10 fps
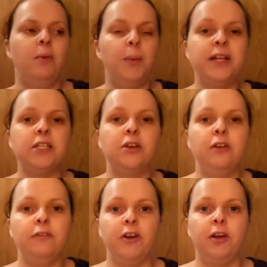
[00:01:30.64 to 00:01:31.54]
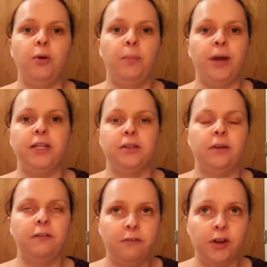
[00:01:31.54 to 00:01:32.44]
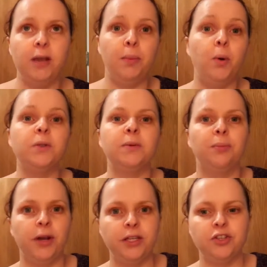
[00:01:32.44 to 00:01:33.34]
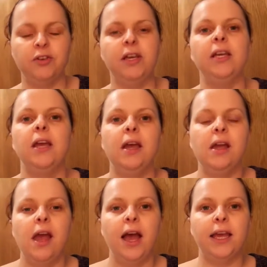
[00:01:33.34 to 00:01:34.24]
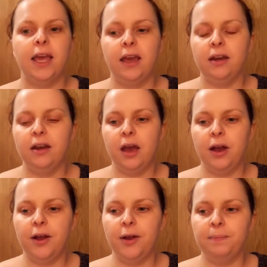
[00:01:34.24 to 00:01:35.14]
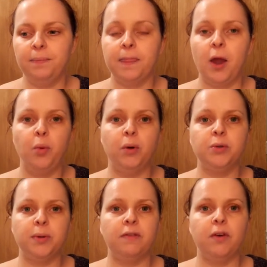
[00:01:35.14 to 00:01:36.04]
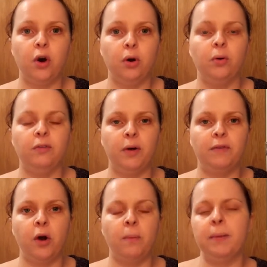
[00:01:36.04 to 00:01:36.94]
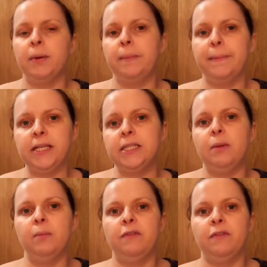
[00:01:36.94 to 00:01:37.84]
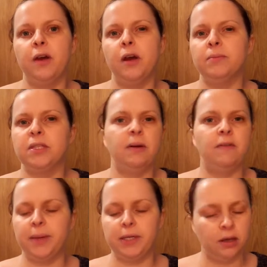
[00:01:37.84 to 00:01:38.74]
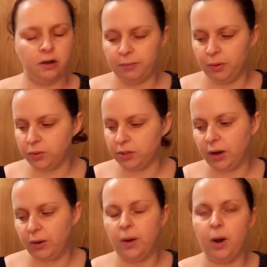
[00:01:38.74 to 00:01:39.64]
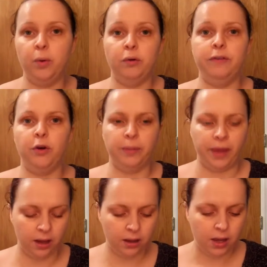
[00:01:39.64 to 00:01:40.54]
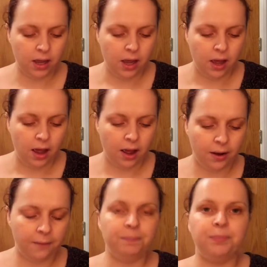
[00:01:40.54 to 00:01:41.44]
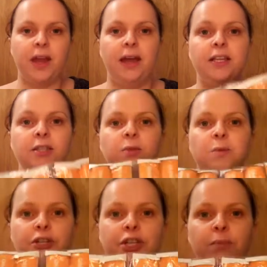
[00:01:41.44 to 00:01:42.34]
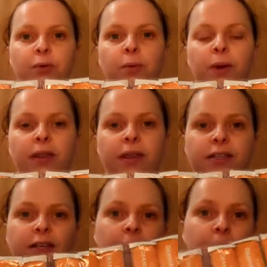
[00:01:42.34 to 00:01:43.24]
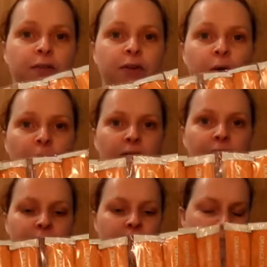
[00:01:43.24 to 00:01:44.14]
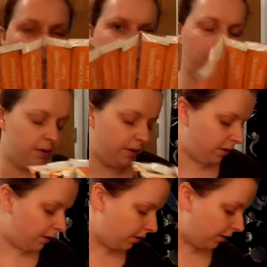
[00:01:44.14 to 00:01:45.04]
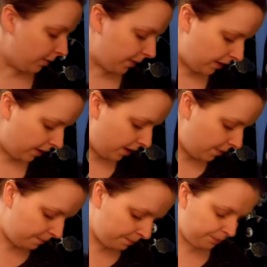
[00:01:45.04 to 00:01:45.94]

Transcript: We went to Freeport Braintree again. I will do another haul of what I've got, but I'm going to mix it in with some other bits that I've brought. So I will film that. And this was what she brought in there. So my brother got one of these as well, and I got one of them.